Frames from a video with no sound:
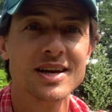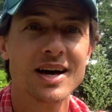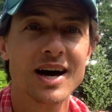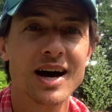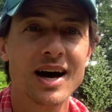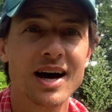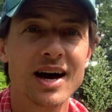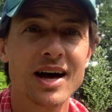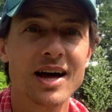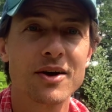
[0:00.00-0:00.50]

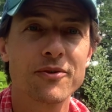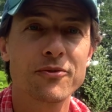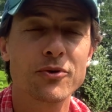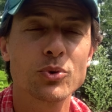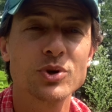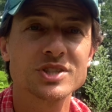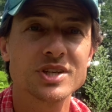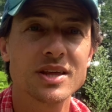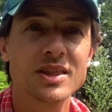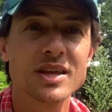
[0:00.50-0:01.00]
for
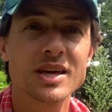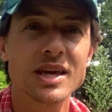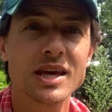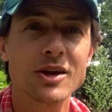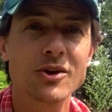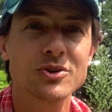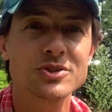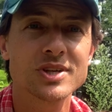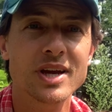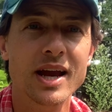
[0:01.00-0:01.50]
which I think
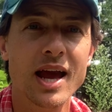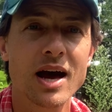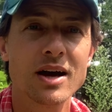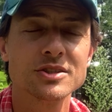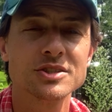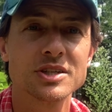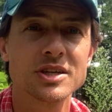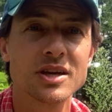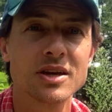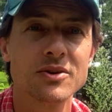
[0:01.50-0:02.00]

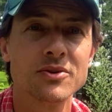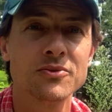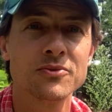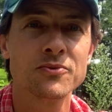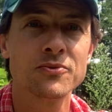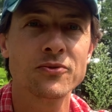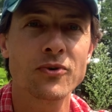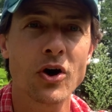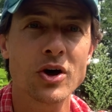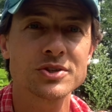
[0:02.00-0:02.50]
eco-psychology can
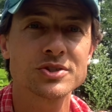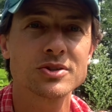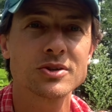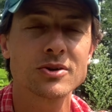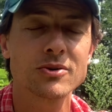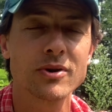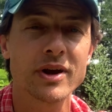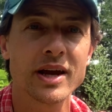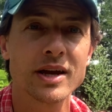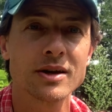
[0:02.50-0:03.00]
foster
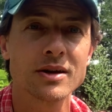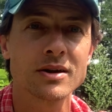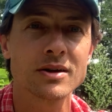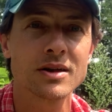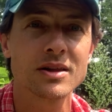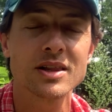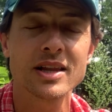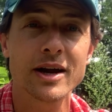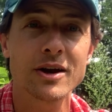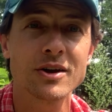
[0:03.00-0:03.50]
greater
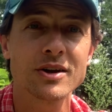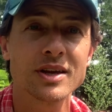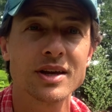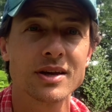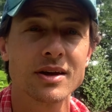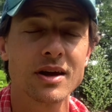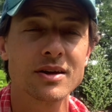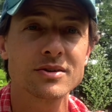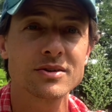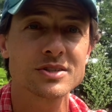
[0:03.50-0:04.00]
clarity
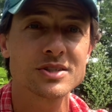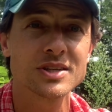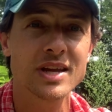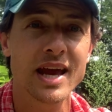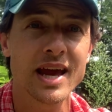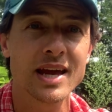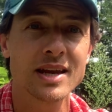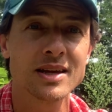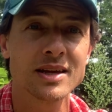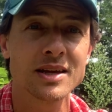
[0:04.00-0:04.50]
and
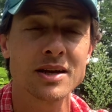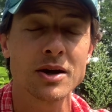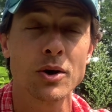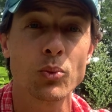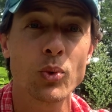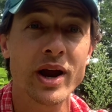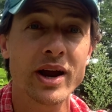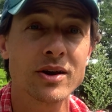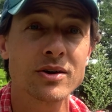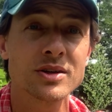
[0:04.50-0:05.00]
understanding,
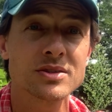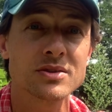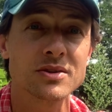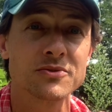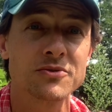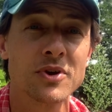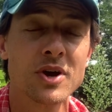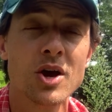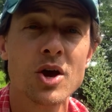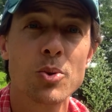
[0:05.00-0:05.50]
awareness of